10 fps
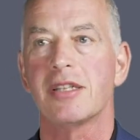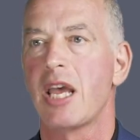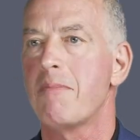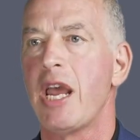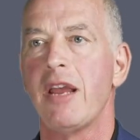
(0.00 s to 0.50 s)

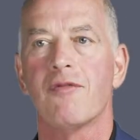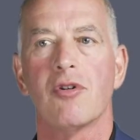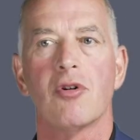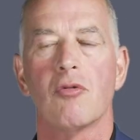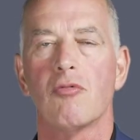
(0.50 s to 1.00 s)
They paid
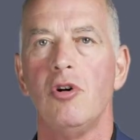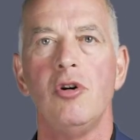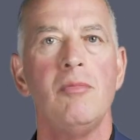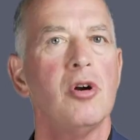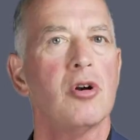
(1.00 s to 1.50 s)
for her
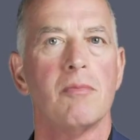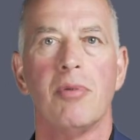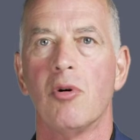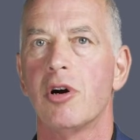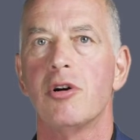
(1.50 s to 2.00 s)
room, her
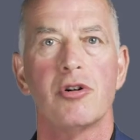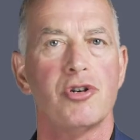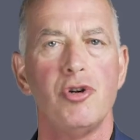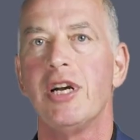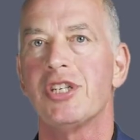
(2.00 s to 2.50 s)
board, her
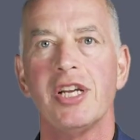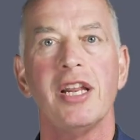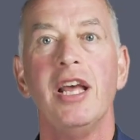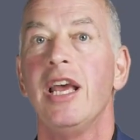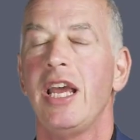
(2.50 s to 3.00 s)
tuition.